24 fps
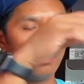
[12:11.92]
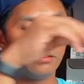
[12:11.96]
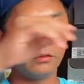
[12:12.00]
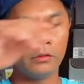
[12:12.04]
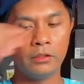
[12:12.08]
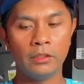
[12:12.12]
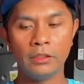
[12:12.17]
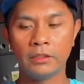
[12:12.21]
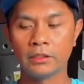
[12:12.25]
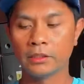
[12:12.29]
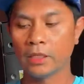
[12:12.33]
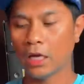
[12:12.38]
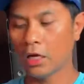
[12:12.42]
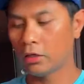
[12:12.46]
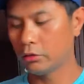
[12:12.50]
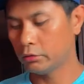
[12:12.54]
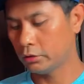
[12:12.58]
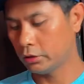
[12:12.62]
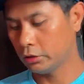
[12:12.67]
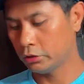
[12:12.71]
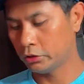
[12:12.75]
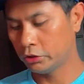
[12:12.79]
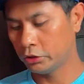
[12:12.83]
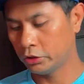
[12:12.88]

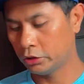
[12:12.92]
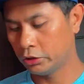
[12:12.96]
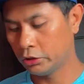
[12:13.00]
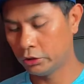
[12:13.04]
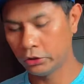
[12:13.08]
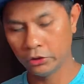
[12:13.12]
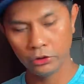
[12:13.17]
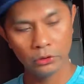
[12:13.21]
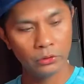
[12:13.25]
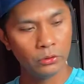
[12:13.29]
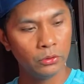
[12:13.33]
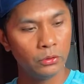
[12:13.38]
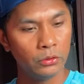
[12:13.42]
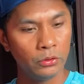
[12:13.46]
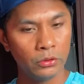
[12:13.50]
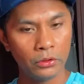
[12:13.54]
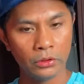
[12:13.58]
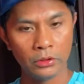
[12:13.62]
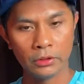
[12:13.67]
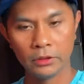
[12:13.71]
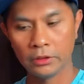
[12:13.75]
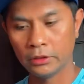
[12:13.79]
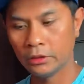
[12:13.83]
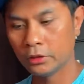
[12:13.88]
discounted shoes.
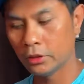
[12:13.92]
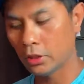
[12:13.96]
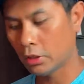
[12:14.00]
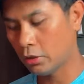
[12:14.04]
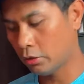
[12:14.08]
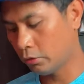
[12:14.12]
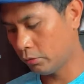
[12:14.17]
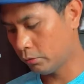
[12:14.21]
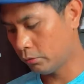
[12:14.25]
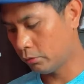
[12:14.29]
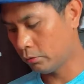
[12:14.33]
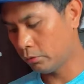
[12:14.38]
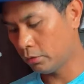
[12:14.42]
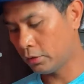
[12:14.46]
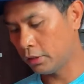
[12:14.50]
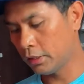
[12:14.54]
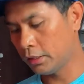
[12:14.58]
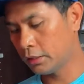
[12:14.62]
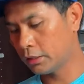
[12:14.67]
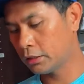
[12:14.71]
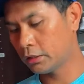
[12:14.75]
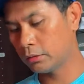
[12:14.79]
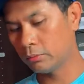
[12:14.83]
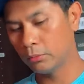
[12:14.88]
So
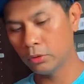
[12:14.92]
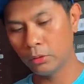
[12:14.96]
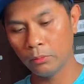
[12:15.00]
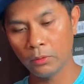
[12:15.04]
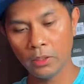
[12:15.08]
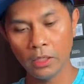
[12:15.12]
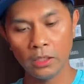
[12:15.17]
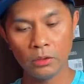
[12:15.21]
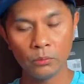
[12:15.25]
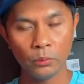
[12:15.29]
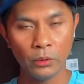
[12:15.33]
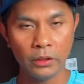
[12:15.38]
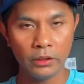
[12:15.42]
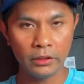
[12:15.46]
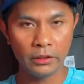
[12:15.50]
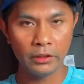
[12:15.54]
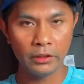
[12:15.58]
let's move on with